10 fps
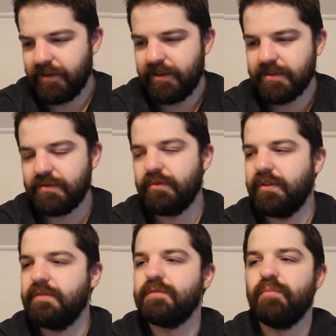He hasn't
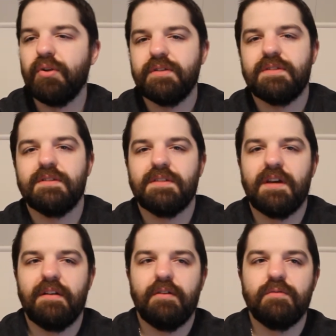really used bullets since
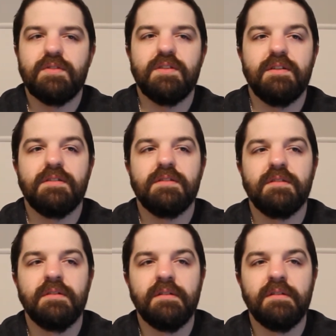Sonic 06.